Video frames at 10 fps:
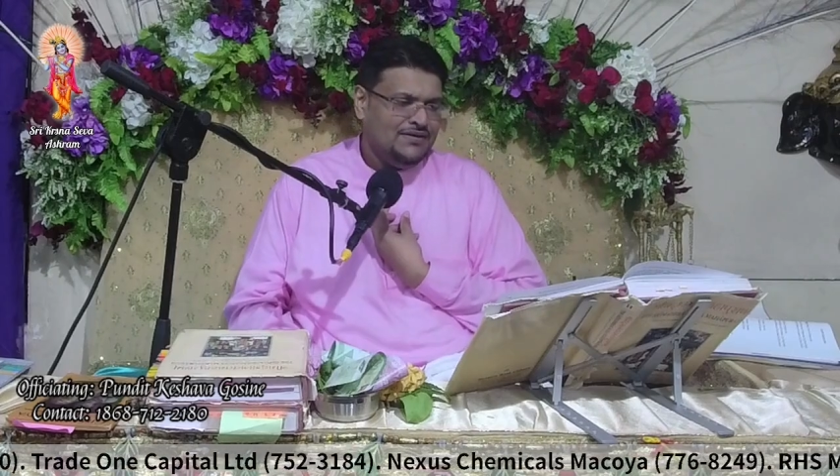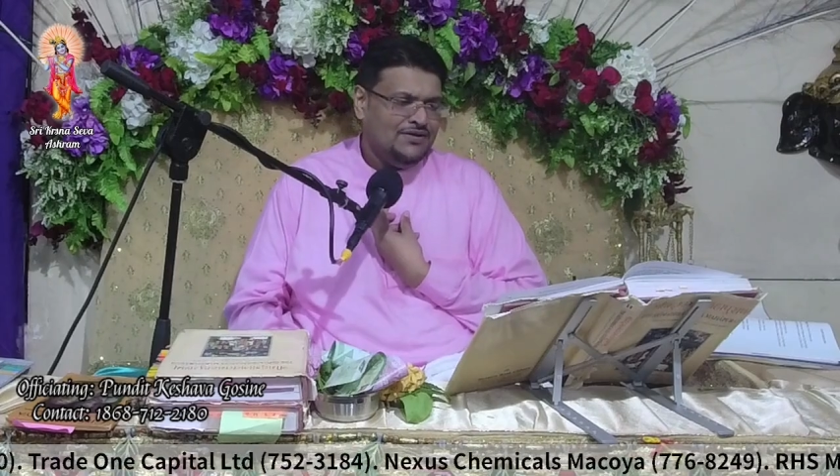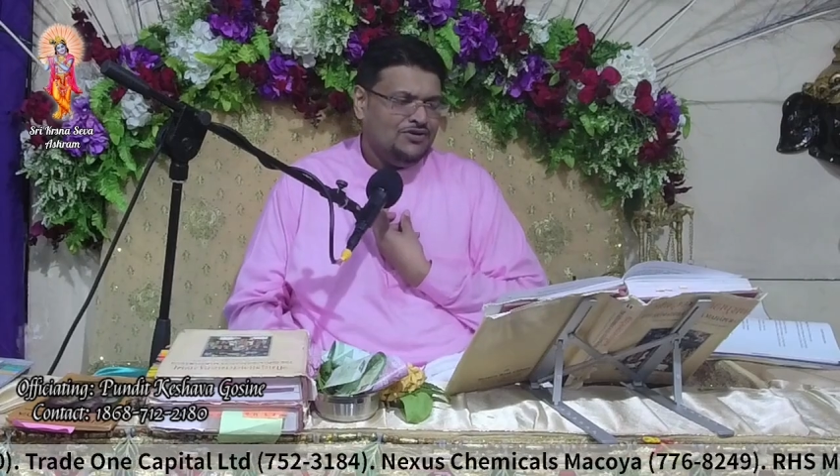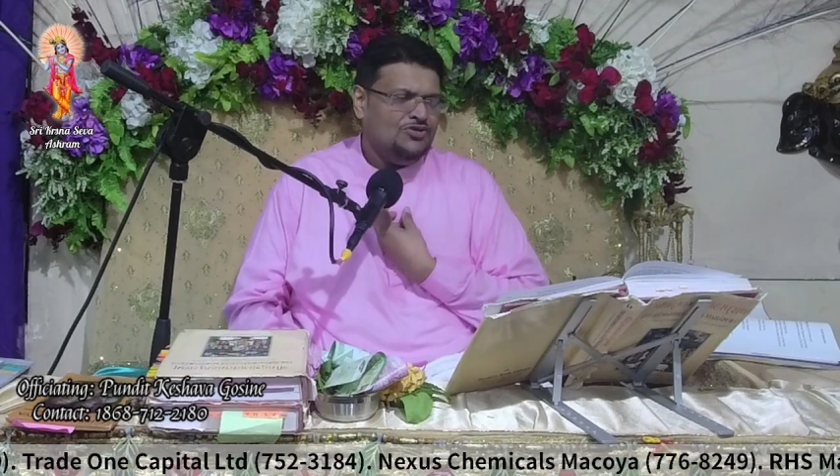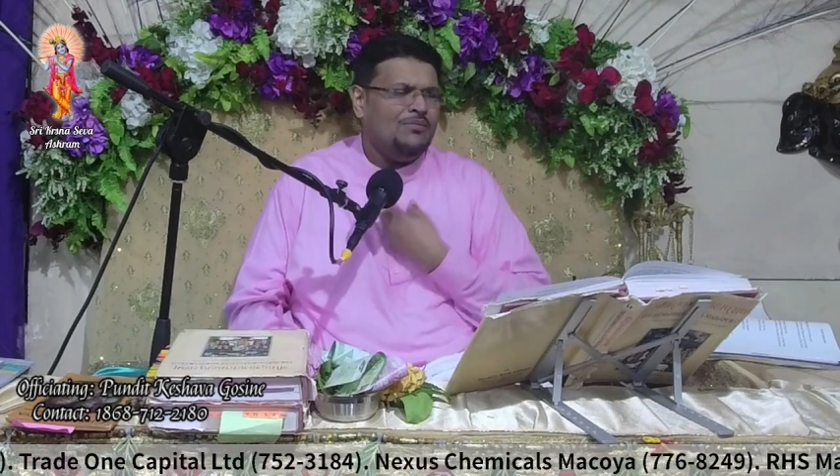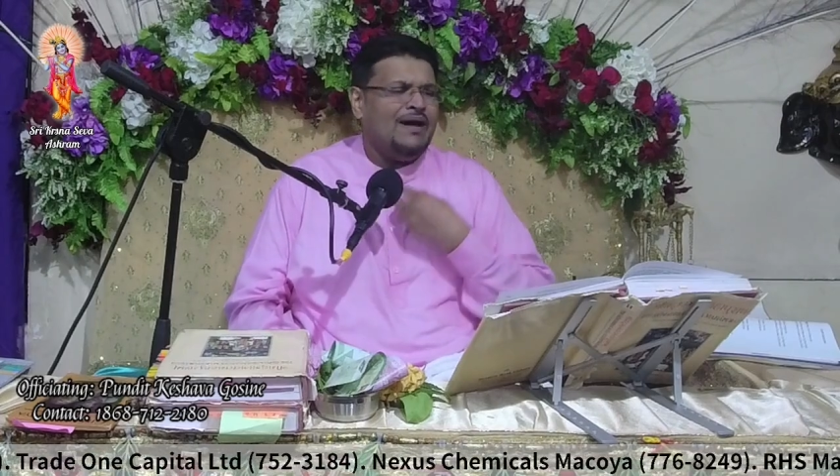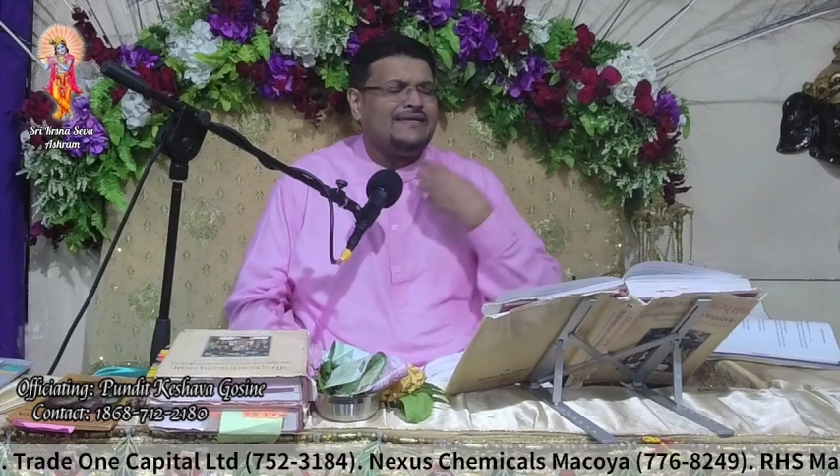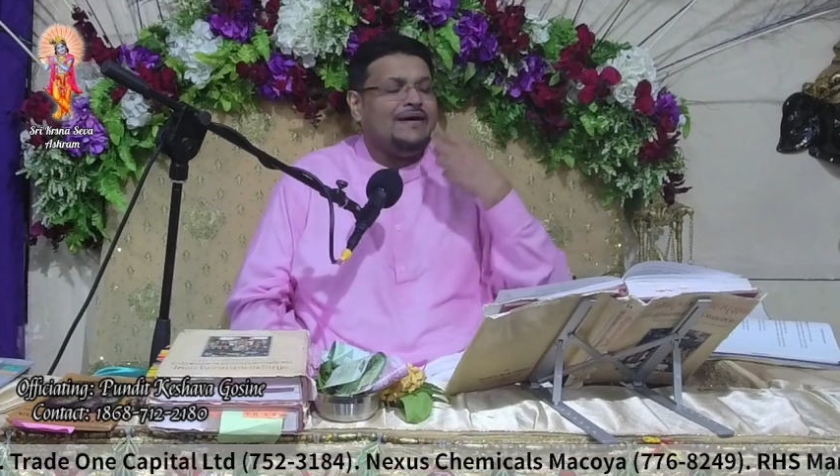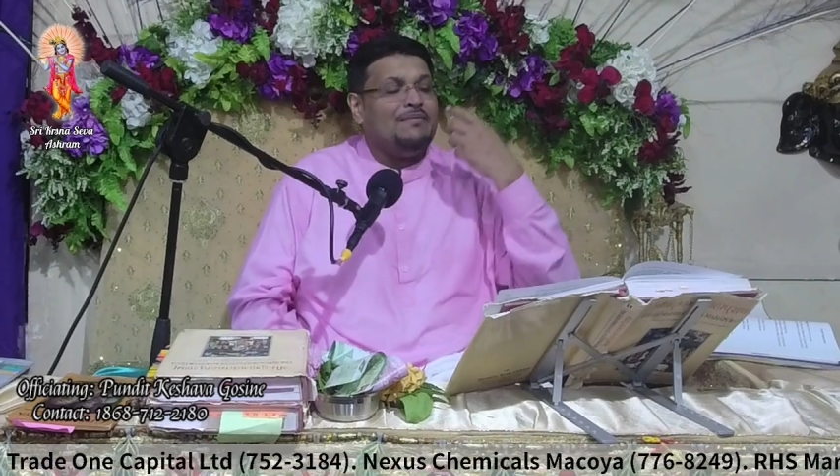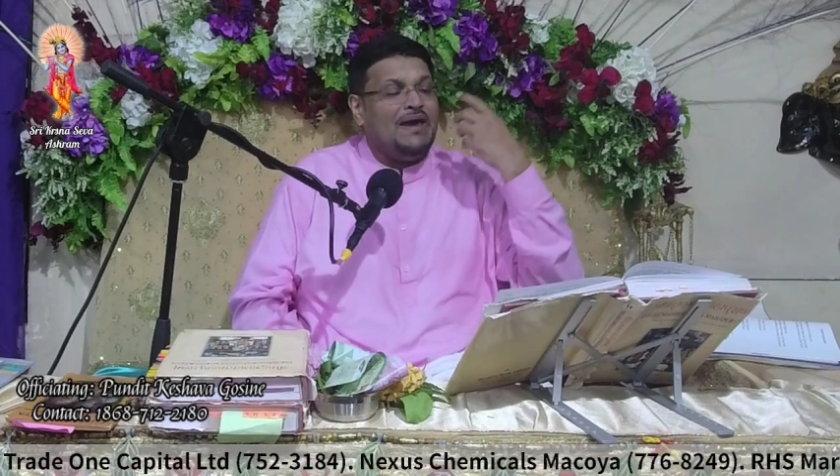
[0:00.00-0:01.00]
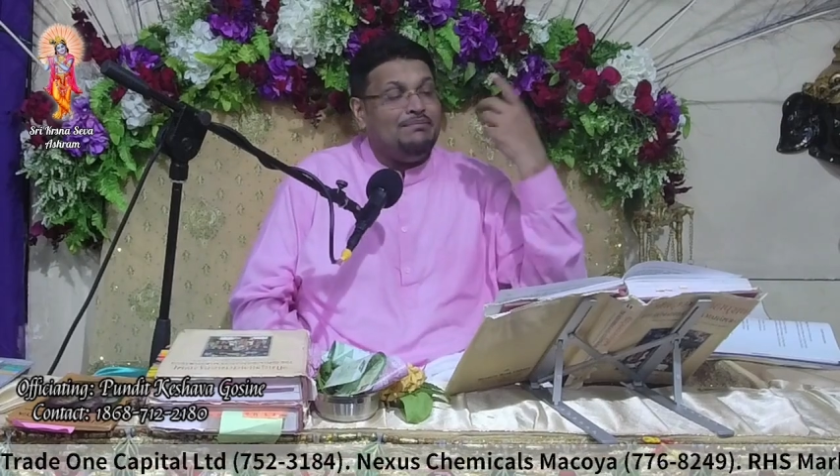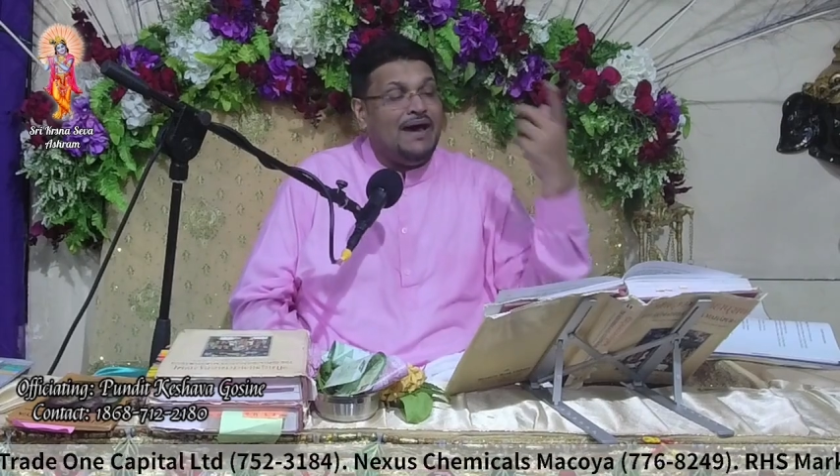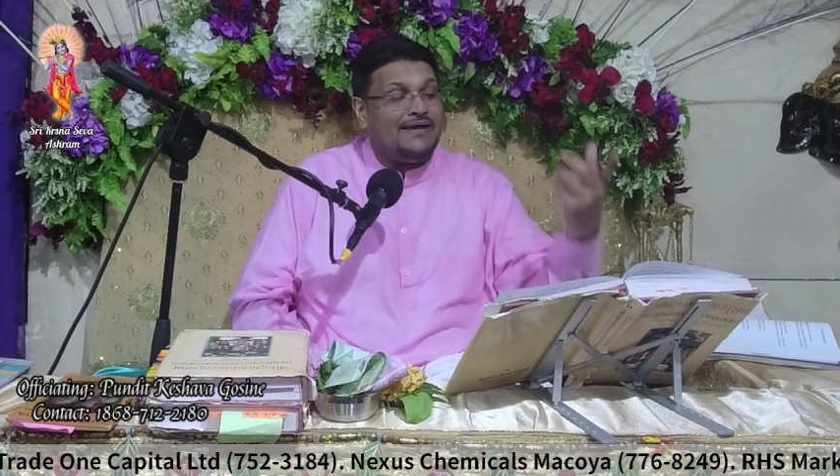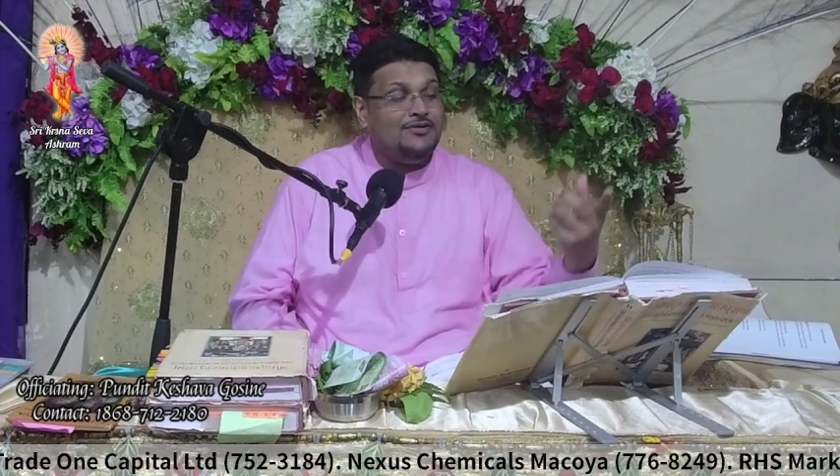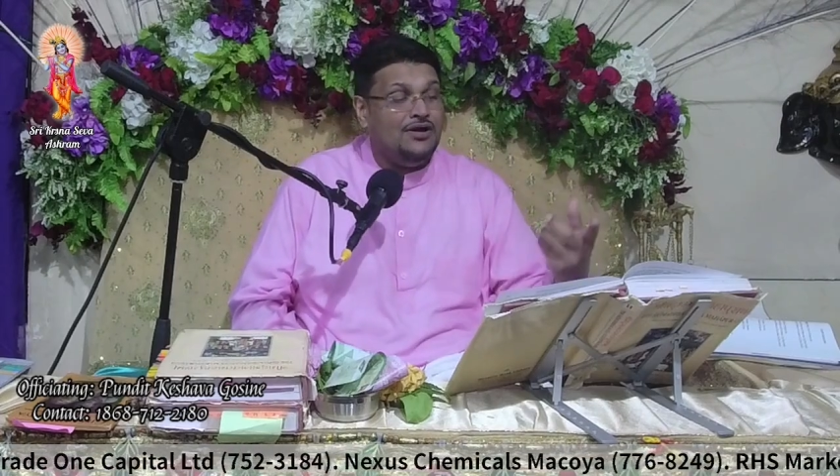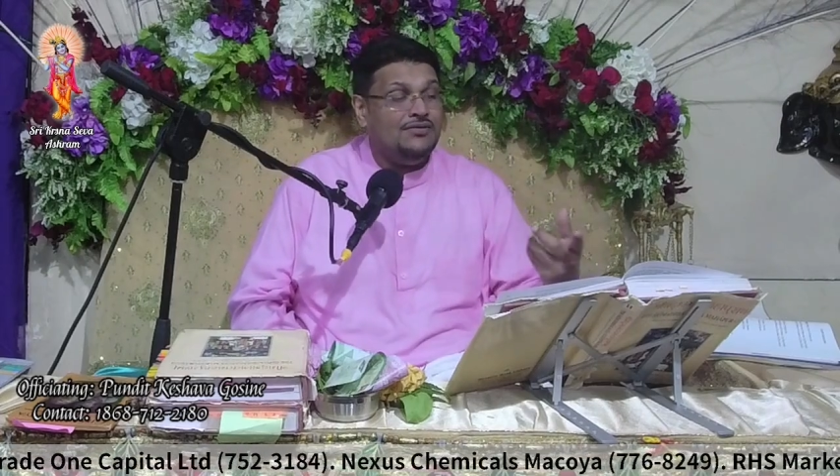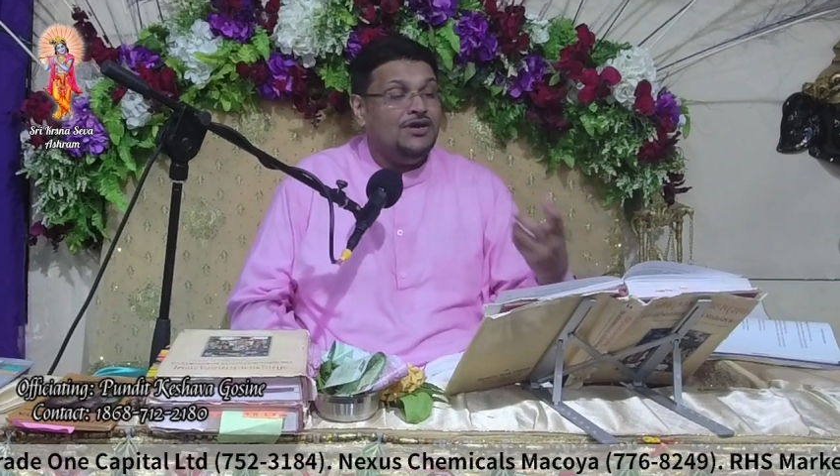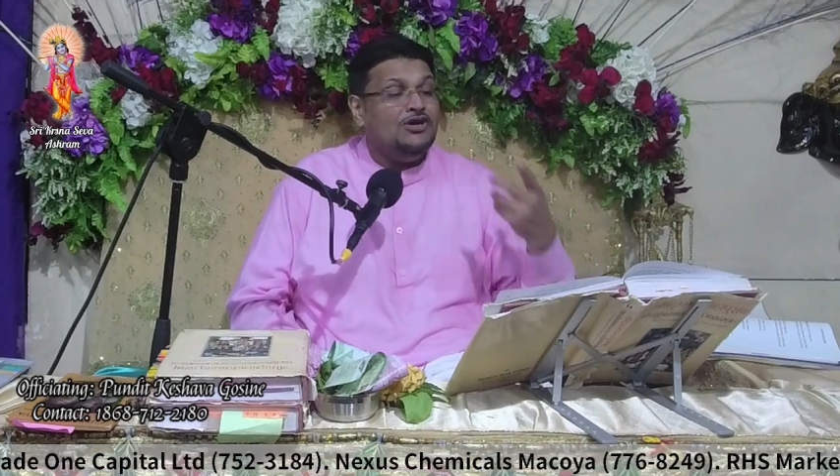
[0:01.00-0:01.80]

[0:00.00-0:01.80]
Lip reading: No matter my background,